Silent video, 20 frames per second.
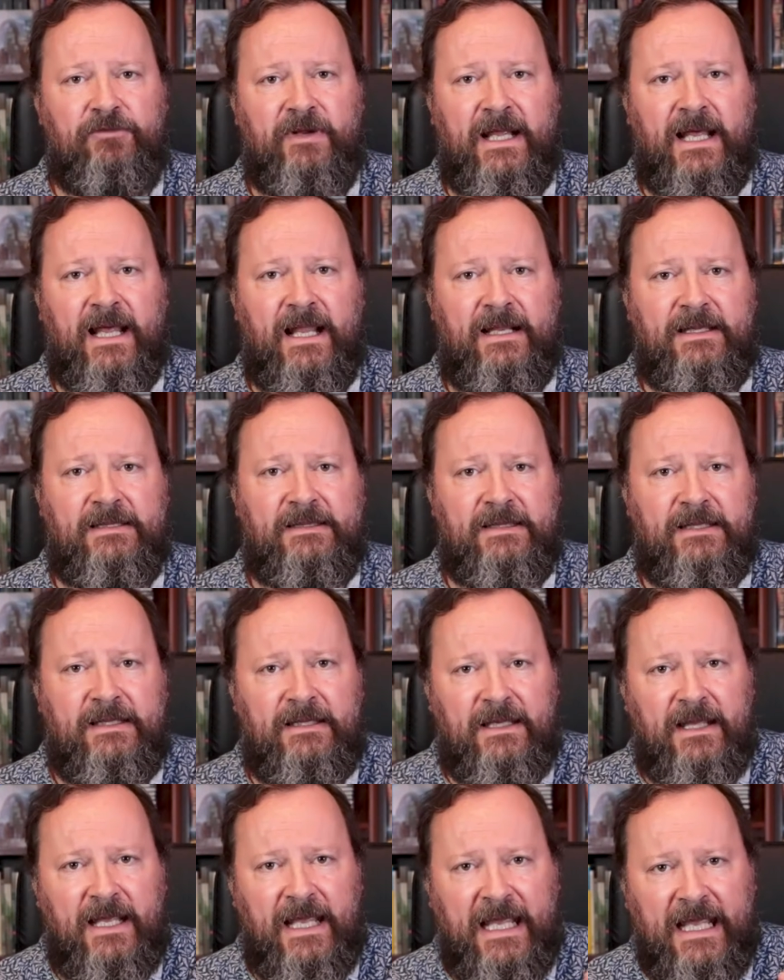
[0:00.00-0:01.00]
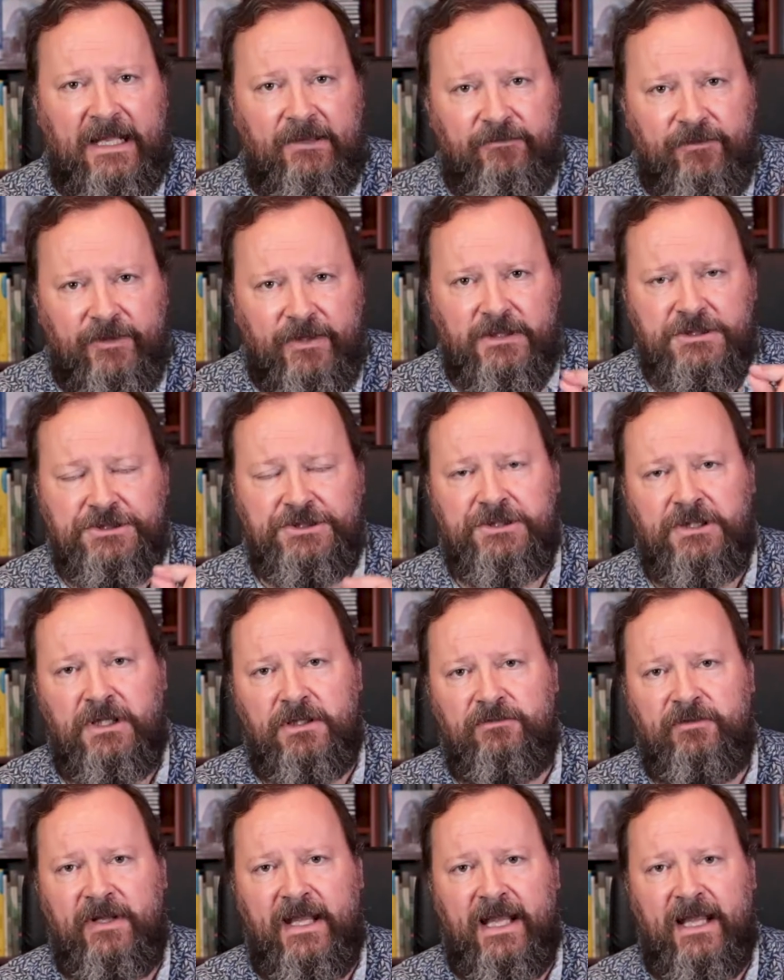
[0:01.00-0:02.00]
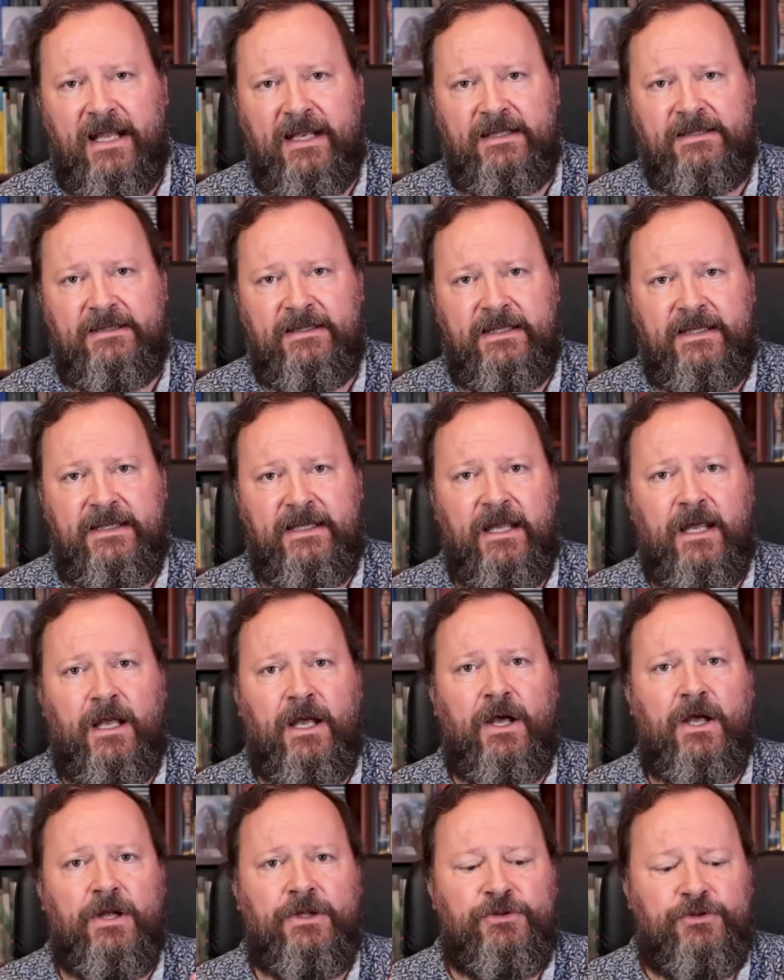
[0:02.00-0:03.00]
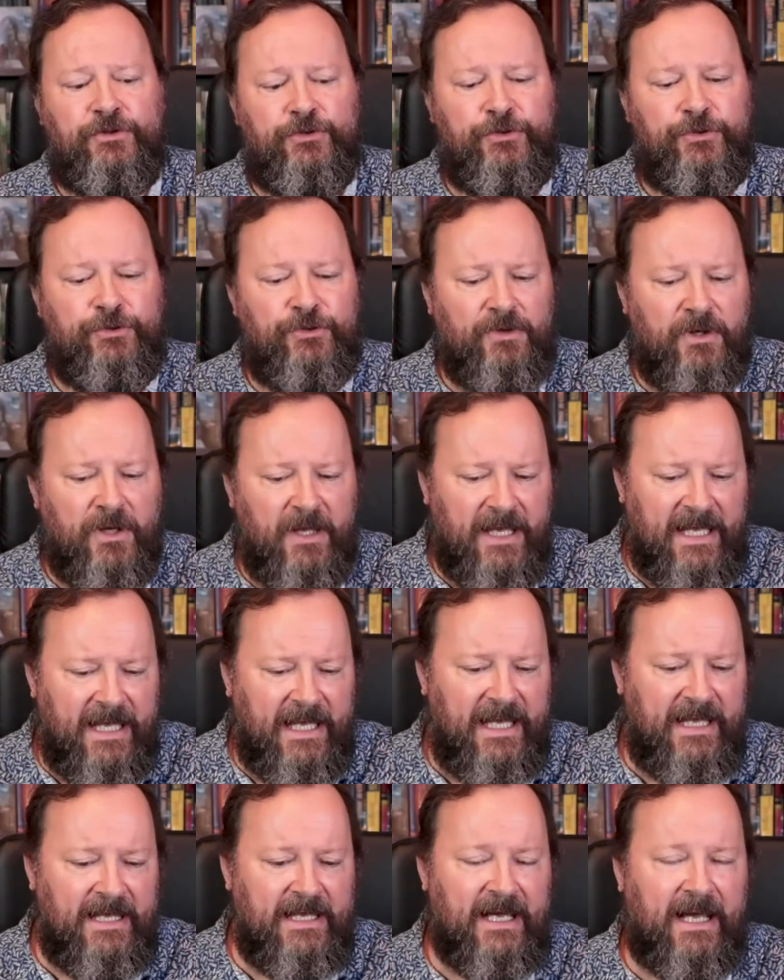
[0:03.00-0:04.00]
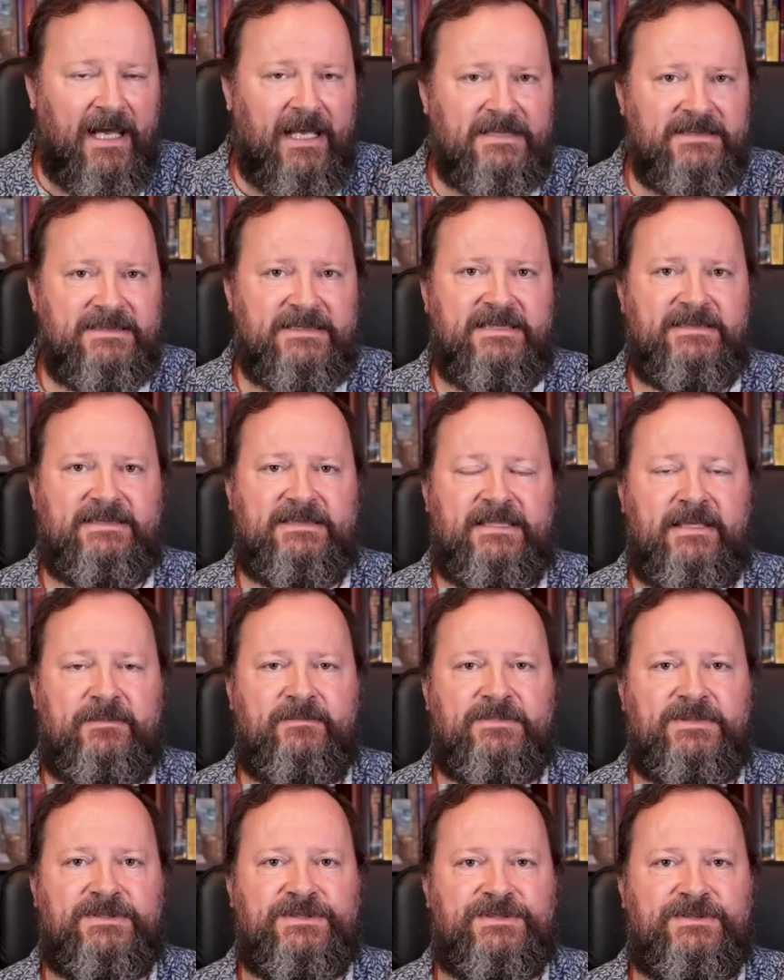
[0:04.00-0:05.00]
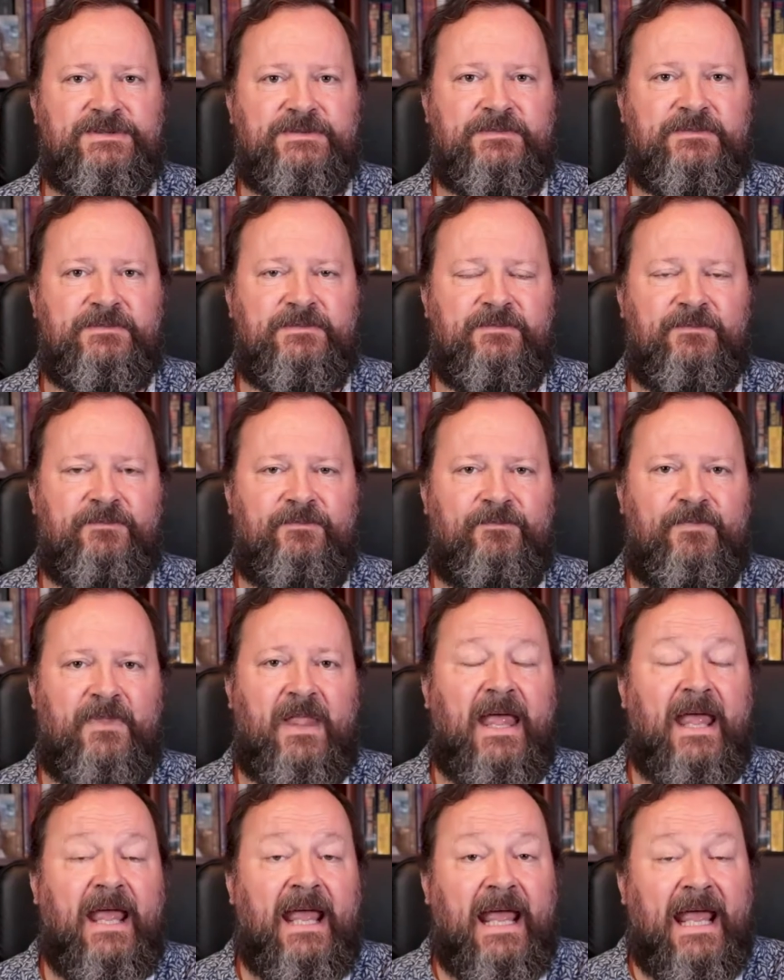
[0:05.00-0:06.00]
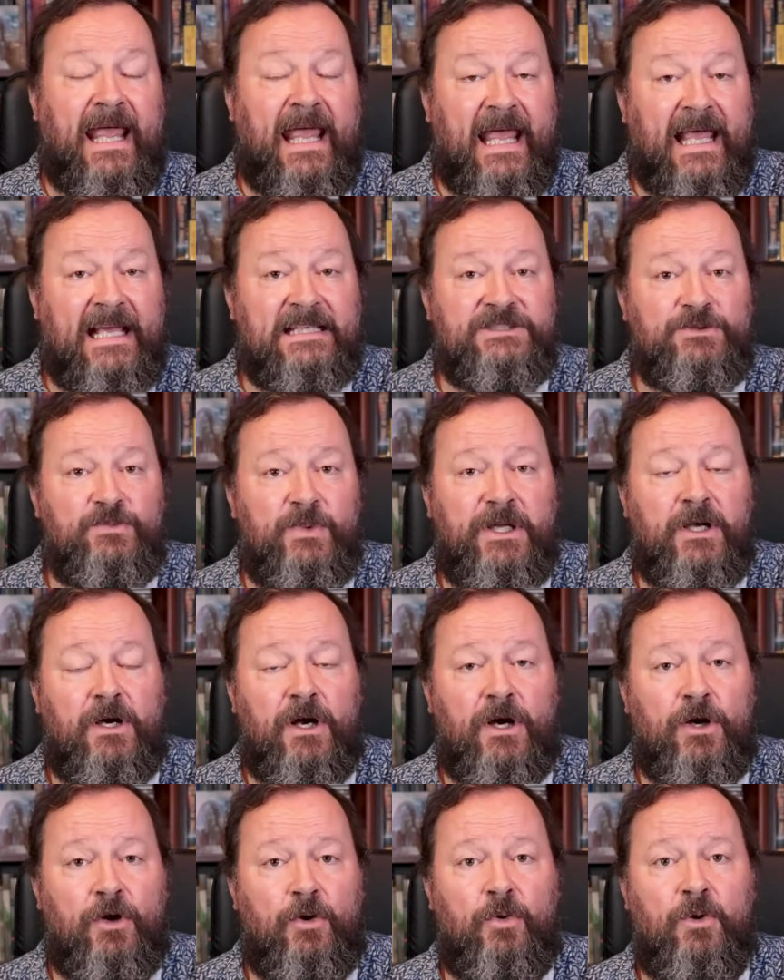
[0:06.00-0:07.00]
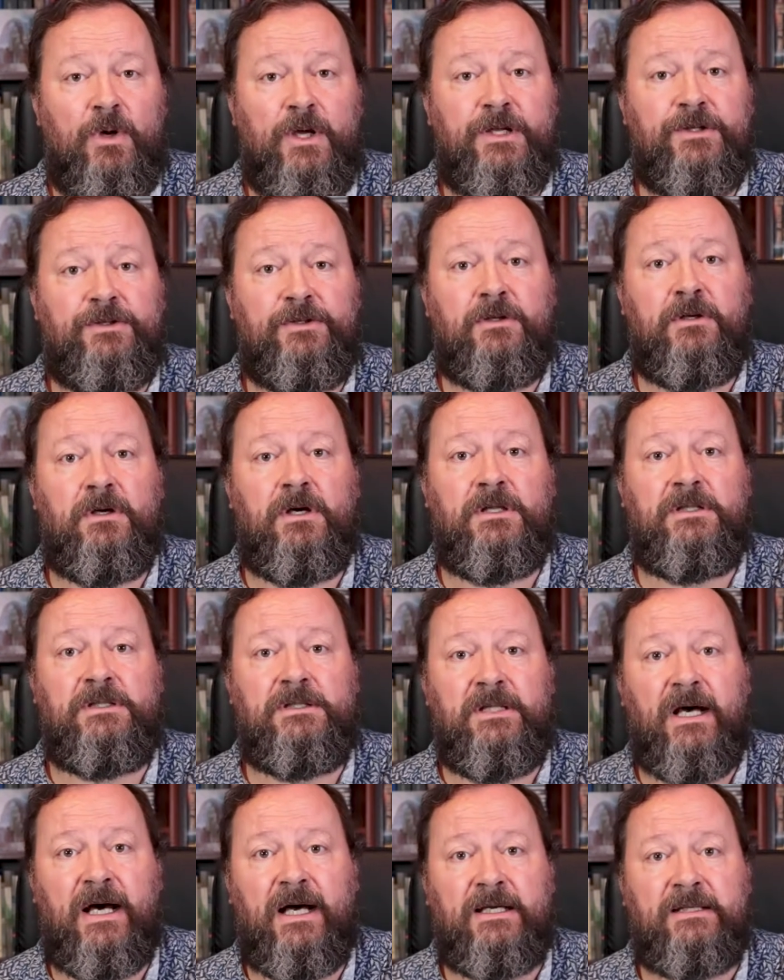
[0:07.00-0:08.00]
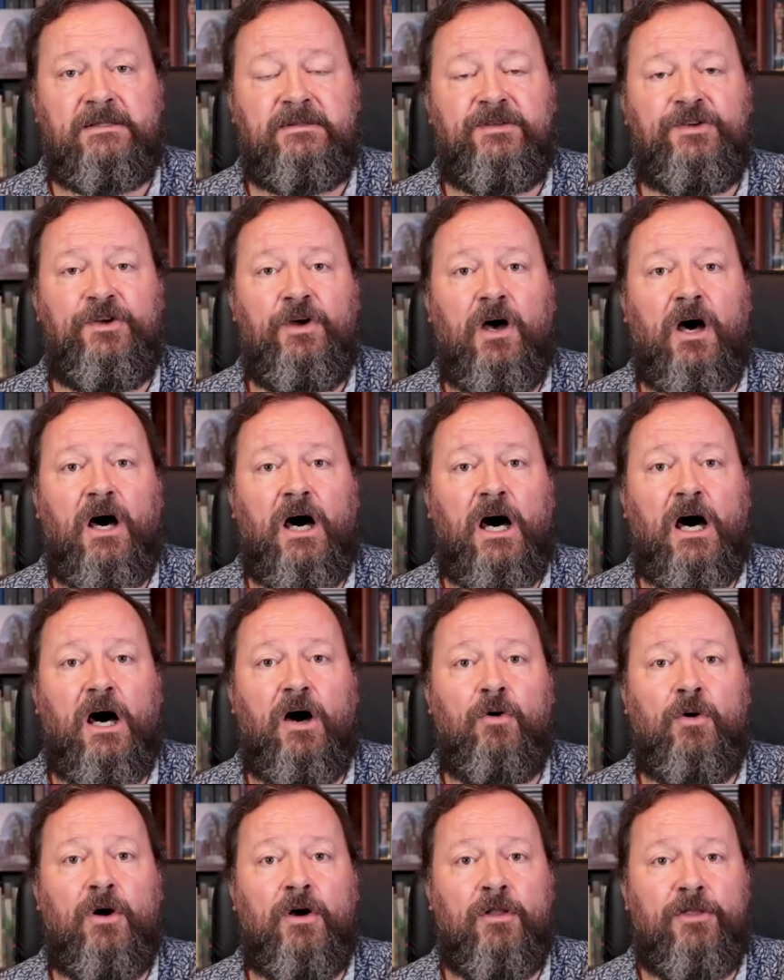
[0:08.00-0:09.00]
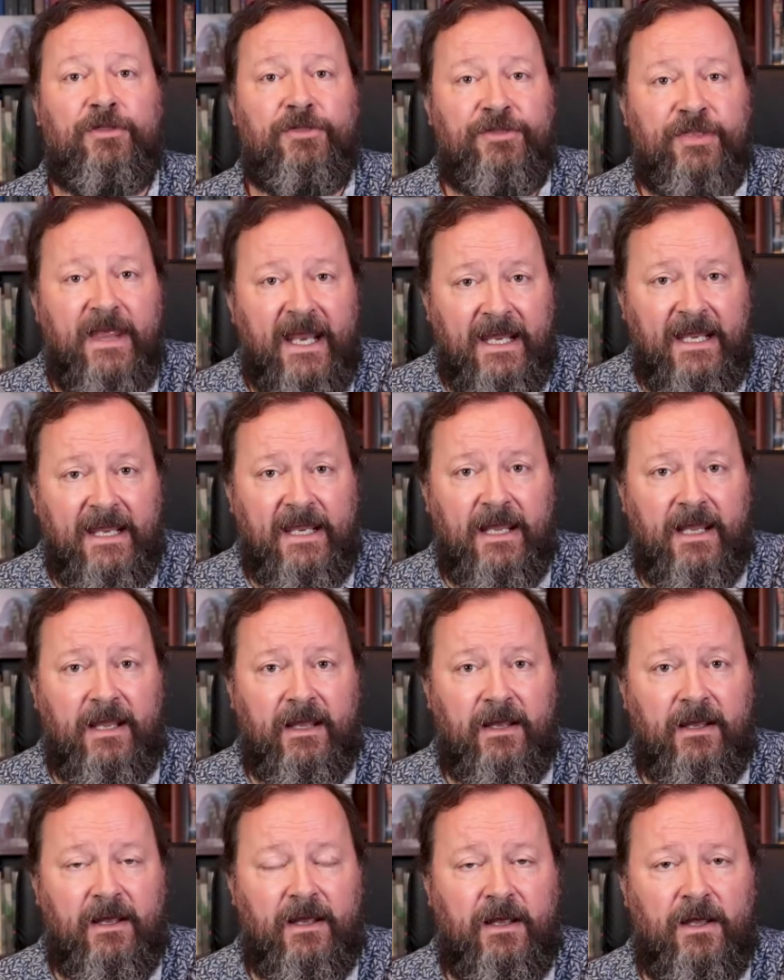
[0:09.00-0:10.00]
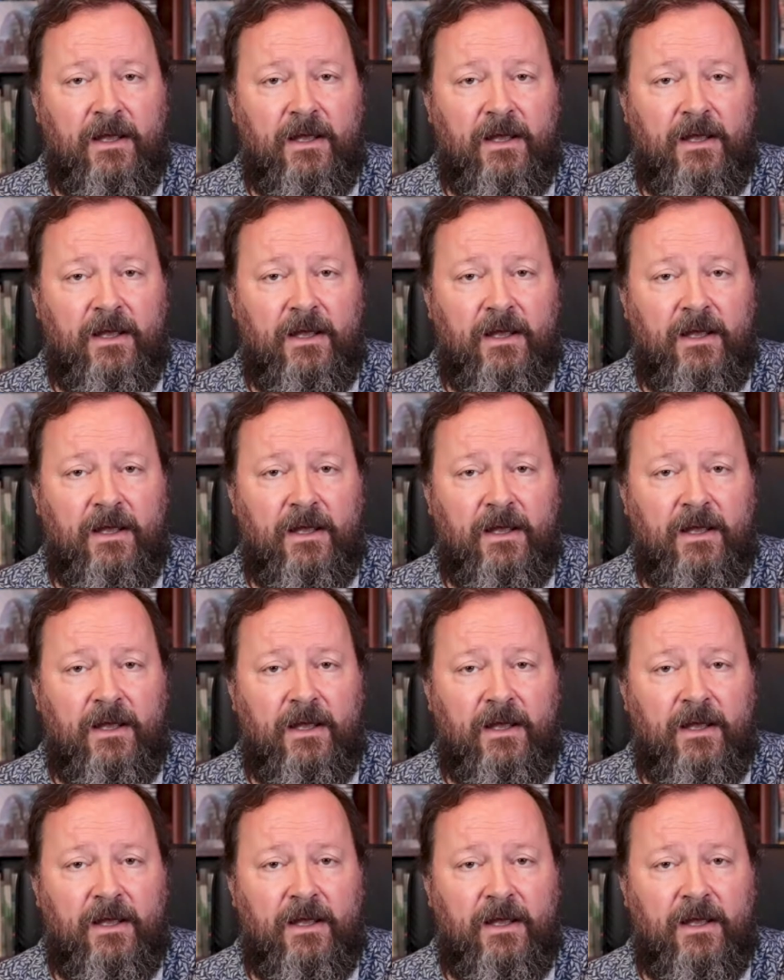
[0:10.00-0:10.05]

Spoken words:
reality and virtual reality to AI systems, as we are going to conduct our thinking